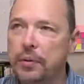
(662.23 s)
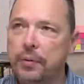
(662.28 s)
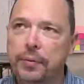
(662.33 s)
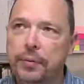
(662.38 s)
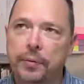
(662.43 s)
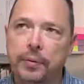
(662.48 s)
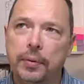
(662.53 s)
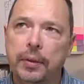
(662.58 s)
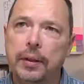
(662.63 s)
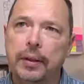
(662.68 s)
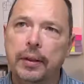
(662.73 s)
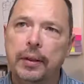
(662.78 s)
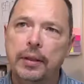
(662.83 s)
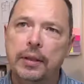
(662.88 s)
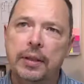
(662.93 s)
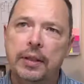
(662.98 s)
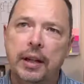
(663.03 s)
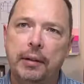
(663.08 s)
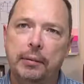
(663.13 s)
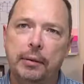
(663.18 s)
of
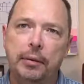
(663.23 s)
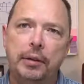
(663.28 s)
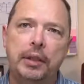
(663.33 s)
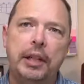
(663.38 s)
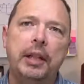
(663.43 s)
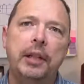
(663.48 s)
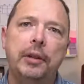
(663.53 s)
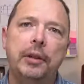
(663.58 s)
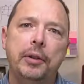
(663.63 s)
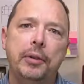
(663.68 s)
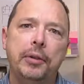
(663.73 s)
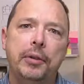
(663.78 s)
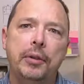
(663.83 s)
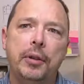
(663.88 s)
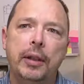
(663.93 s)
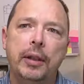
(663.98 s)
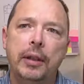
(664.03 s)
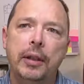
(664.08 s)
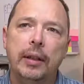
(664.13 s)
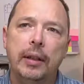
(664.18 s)
several years
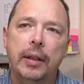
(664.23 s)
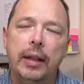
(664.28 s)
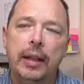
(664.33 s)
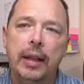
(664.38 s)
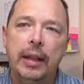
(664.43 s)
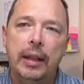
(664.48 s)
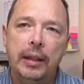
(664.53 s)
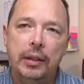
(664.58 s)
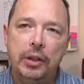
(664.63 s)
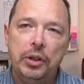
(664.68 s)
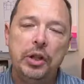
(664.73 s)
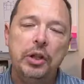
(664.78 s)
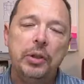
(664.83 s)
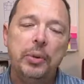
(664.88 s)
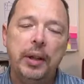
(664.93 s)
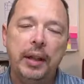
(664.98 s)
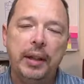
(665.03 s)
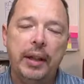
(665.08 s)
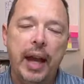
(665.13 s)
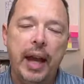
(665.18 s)
in
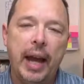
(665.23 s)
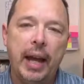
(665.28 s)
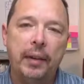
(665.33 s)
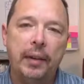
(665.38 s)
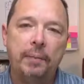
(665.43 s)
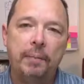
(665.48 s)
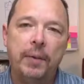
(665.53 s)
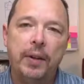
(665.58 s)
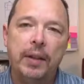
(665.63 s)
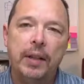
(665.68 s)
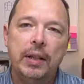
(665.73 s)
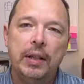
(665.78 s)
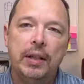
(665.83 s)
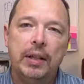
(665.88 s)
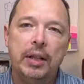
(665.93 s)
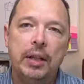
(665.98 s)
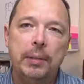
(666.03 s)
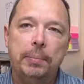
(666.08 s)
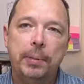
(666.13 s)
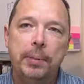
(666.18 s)
doing that,
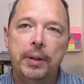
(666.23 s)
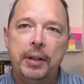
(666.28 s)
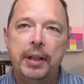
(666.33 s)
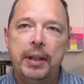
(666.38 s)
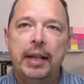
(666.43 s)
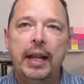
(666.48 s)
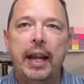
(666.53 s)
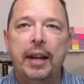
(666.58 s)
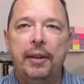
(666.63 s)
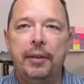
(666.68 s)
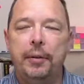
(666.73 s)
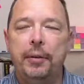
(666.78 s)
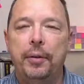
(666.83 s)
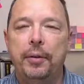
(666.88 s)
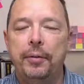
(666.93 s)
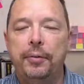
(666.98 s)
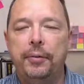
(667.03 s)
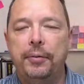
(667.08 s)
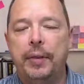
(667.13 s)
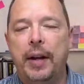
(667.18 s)
she put together
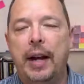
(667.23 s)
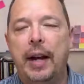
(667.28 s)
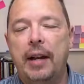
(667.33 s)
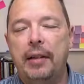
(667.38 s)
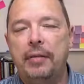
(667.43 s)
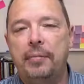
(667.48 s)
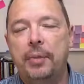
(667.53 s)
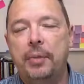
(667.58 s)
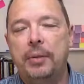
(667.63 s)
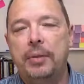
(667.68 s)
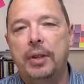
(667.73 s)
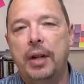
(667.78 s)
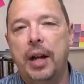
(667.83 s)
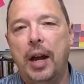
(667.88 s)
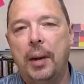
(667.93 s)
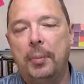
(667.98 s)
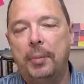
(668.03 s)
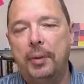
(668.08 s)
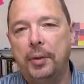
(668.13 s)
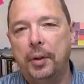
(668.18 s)
the 5 most
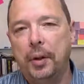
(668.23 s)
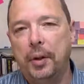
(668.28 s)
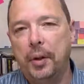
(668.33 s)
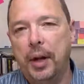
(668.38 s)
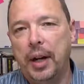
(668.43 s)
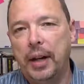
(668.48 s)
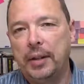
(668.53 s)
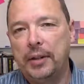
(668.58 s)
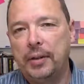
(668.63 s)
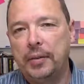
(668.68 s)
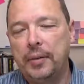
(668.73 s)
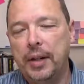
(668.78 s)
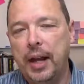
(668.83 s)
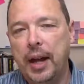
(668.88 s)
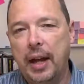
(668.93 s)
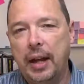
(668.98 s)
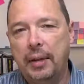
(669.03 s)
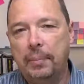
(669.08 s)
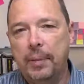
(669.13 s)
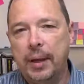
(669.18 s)
common regrets of
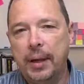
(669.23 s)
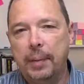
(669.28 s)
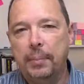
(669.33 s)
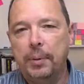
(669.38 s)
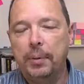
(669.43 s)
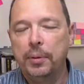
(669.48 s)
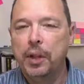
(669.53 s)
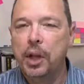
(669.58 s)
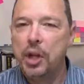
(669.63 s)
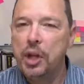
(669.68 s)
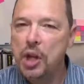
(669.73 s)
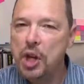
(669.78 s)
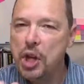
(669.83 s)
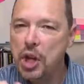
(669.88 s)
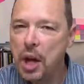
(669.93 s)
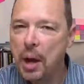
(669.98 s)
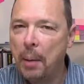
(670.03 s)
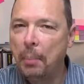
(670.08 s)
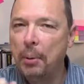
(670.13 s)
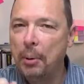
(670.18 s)
dying people. And the
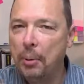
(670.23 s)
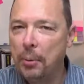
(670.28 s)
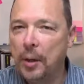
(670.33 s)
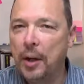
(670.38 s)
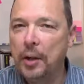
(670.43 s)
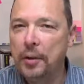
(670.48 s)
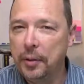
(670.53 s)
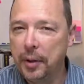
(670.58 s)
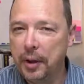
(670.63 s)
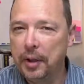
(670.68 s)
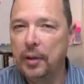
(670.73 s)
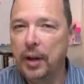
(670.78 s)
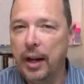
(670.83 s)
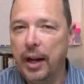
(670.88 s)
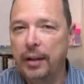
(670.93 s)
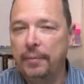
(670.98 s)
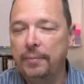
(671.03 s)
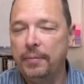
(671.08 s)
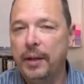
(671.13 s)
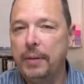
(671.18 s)
number one
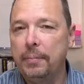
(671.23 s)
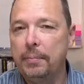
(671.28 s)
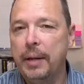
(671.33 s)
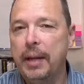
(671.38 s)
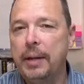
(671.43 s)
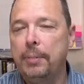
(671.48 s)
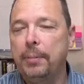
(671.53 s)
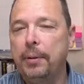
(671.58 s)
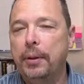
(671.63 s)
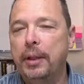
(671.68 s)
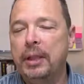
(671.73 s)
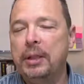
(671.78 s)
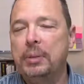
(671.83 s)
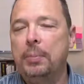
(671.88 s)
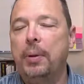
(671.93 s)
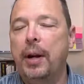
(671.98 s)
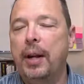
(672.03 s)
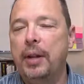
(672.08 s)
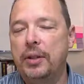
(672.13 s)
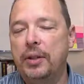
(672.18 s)
regret that people
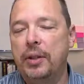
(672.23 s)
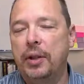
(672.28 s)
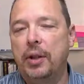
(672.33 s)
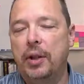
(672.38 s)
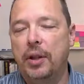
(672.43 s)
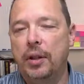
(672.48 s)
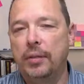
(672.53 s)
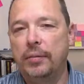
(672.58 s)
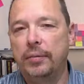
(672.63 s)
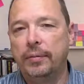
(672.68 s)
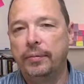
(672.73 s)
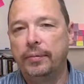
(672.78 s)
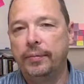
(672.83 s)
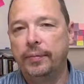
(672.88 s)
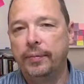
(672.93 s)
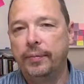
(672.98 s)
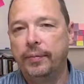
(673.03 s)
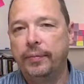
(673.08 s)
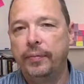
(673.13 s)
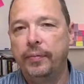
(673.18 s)
expressed to her,
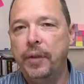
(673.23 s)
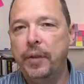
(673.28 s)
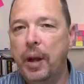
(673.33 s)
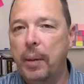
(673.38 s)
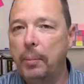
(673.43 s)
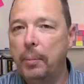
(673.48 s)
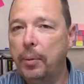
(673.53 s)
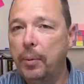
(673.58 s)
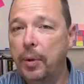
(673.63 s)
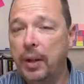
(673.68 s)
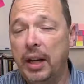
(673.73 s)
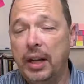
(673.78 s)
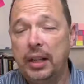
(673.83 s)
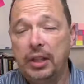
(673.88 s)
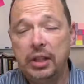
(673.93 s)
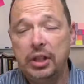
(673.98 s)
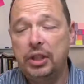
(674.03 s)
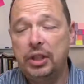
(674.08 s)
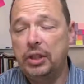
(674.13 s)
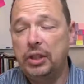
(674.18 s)
number one,
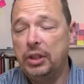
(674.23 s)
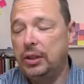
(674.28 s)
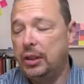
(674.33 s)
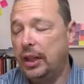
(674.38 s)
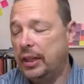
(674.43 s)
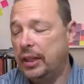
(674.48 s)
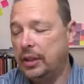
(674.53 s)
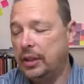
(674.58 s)
and she